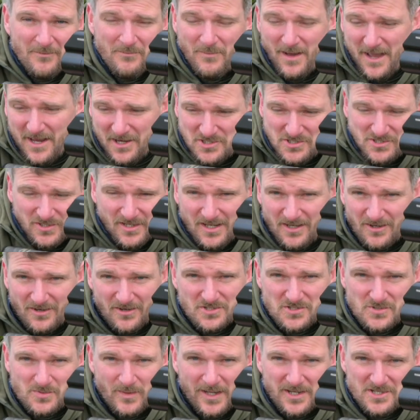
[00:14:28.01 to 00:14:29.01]
make sure you're
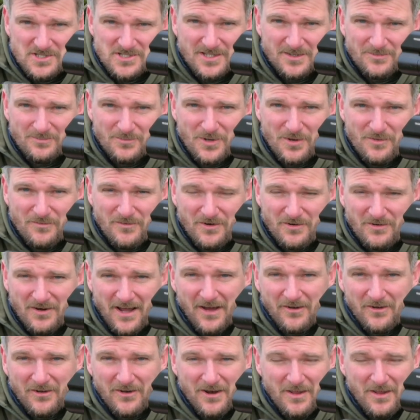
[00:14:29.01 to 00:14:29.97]
not twitching and moving around,